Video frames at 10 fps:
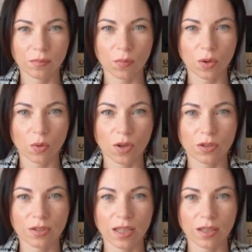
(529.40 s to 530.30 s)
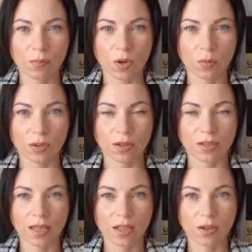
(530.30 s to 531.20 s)
We want to take a moment to
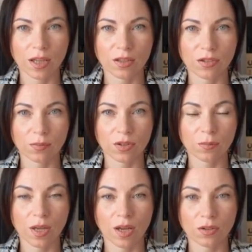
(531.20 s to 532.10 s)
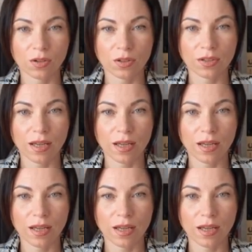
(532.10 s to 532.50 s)
thank our customers, partners,